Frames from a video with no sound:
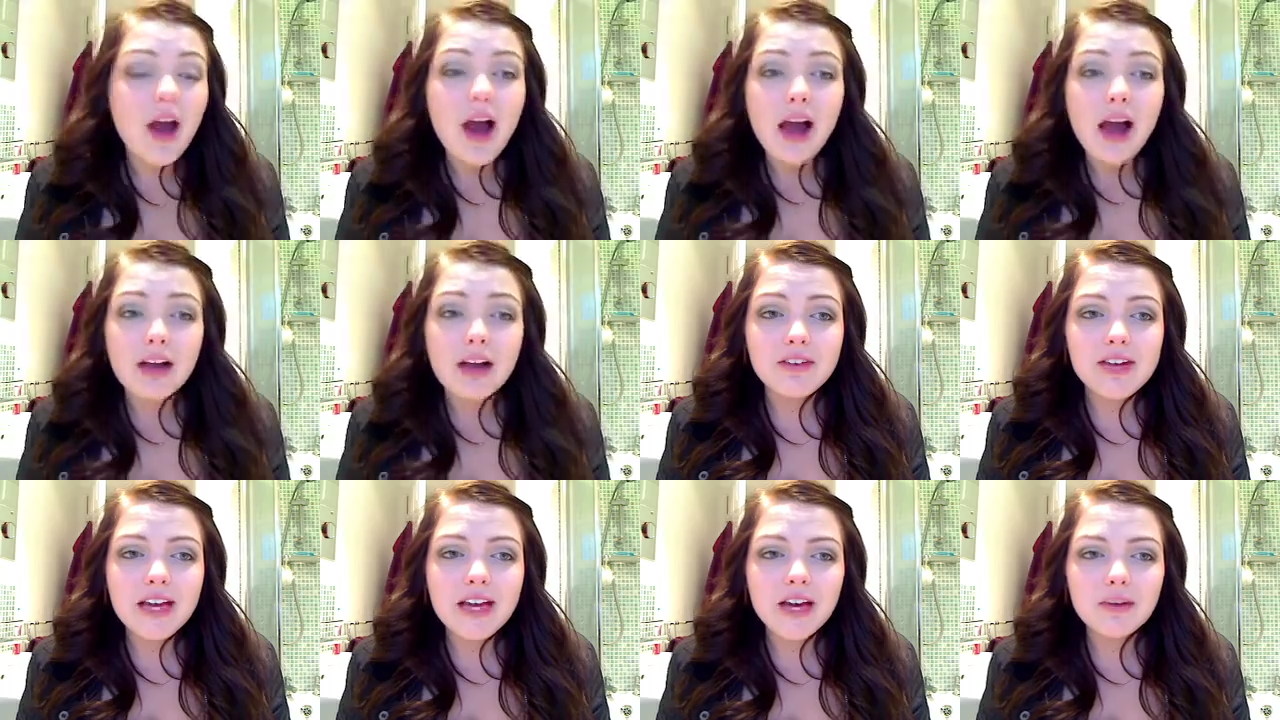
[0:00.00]
I
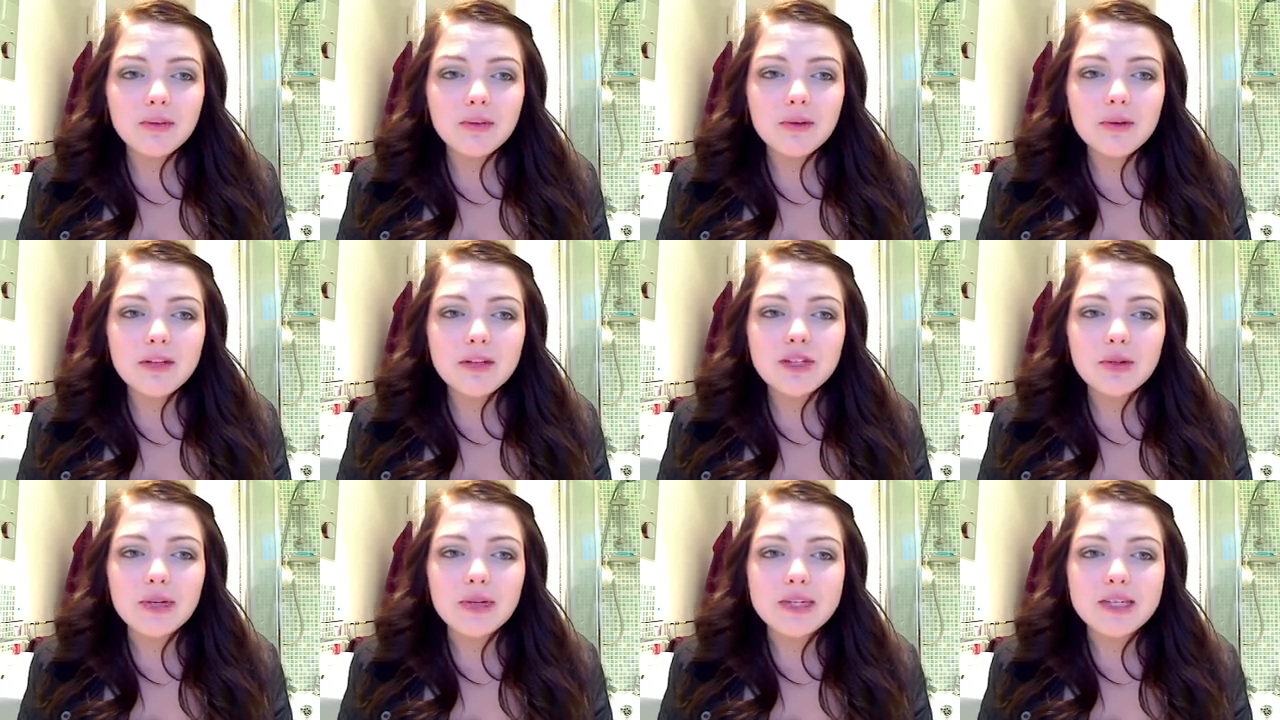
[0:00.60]
really hope you
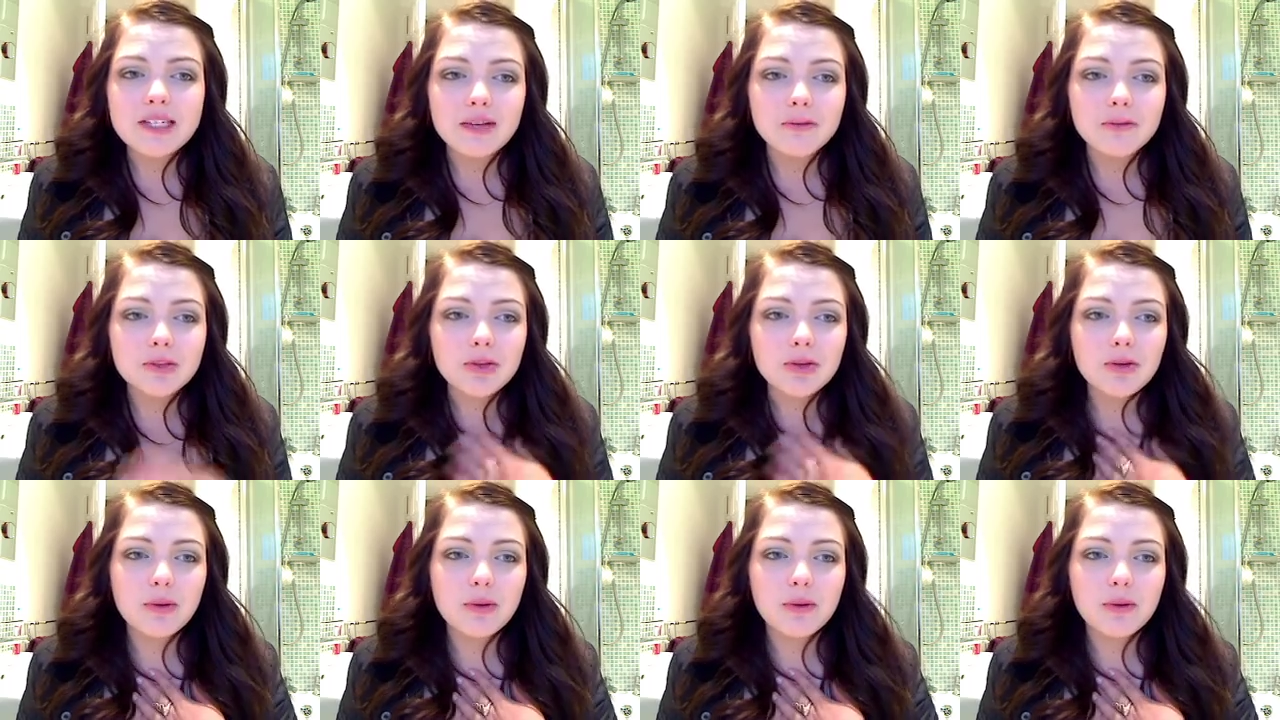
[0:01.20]
enjoyed it. I'm
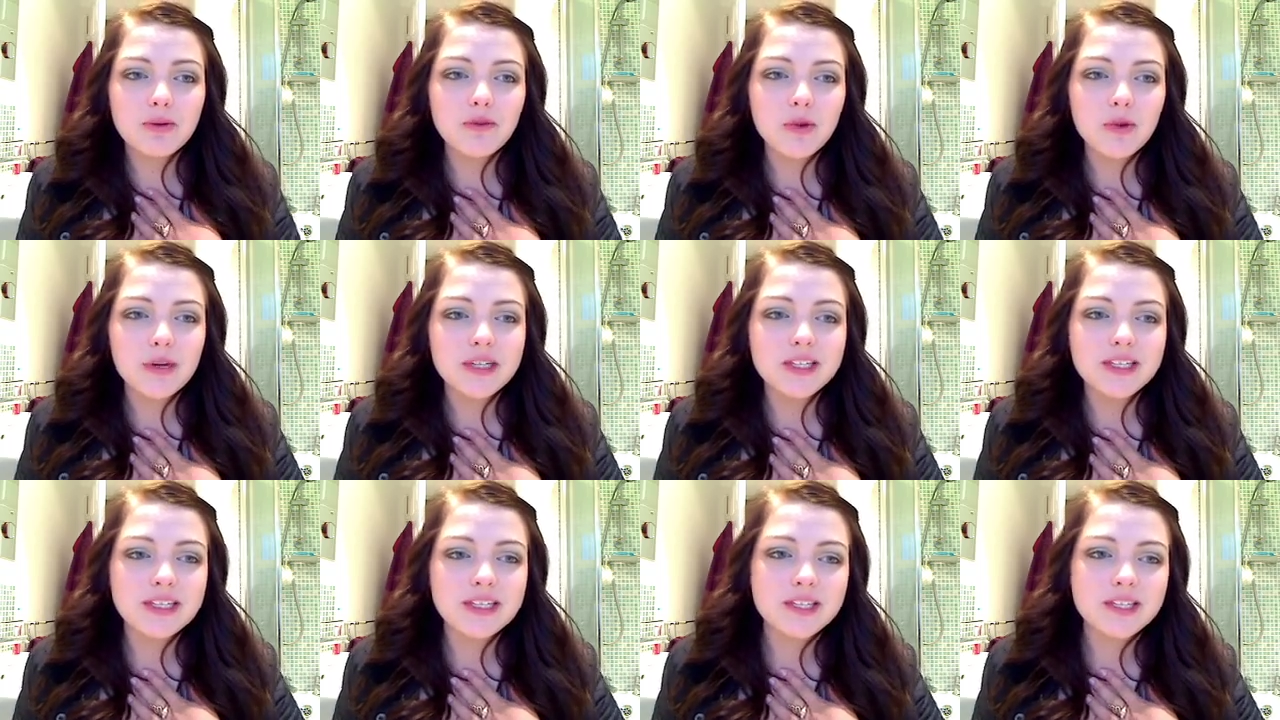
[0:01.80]
sorry about my
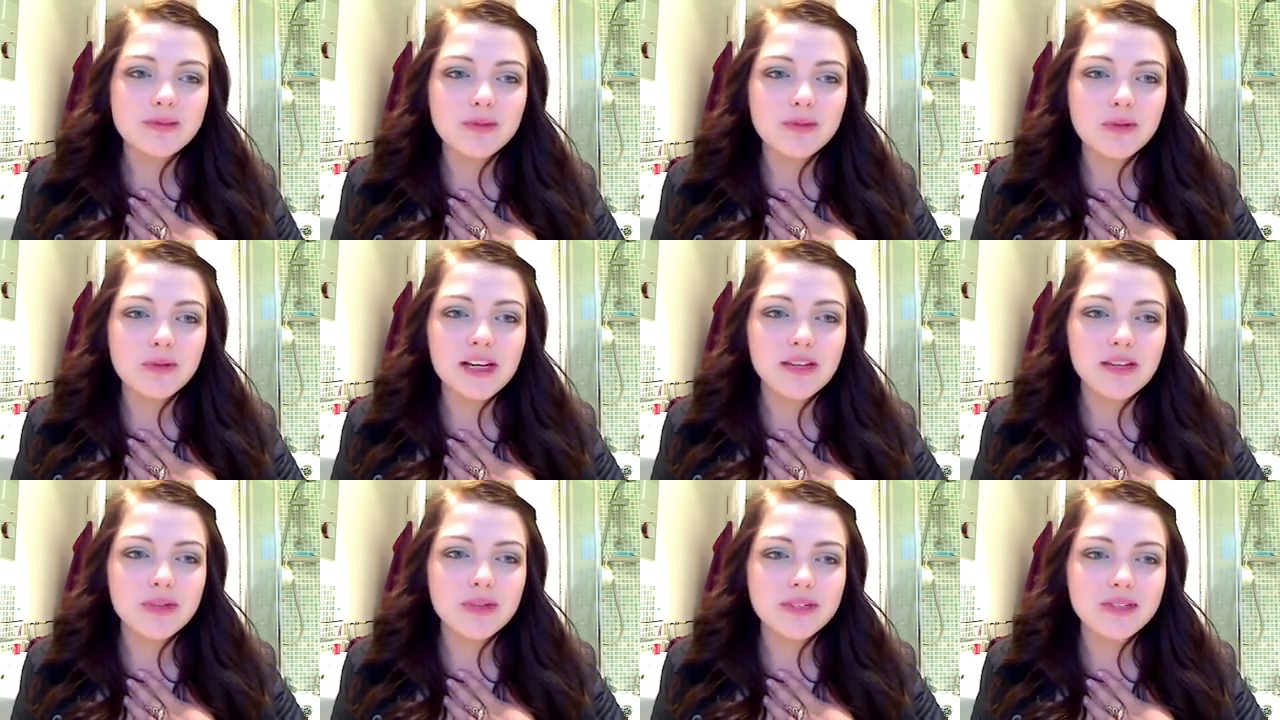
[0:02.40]
voice, I seem to be
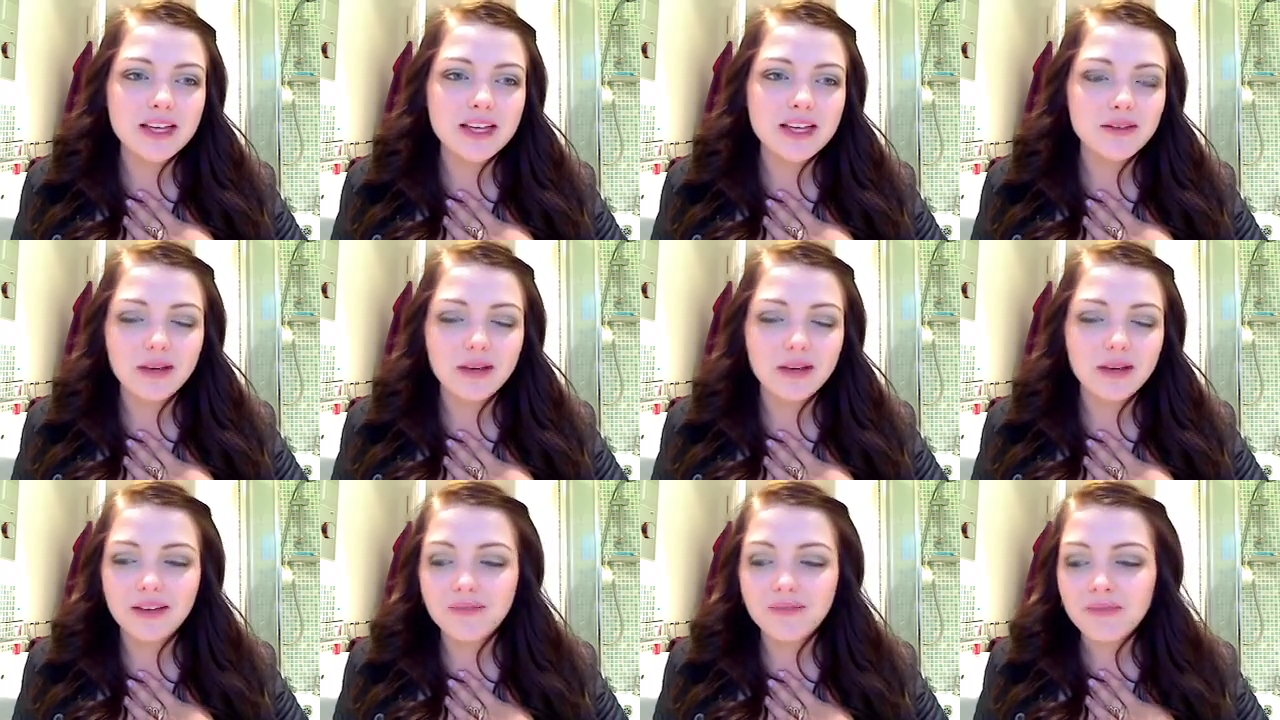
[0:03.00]
losing it a
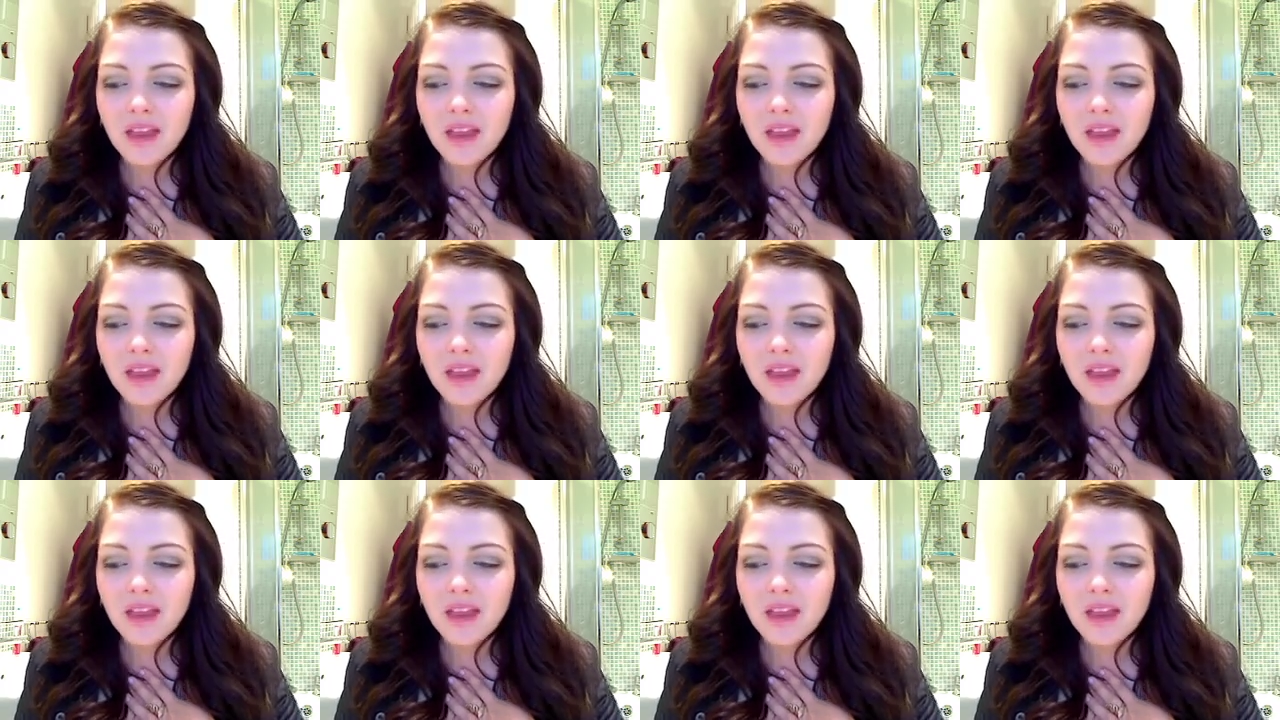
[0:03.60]
bit.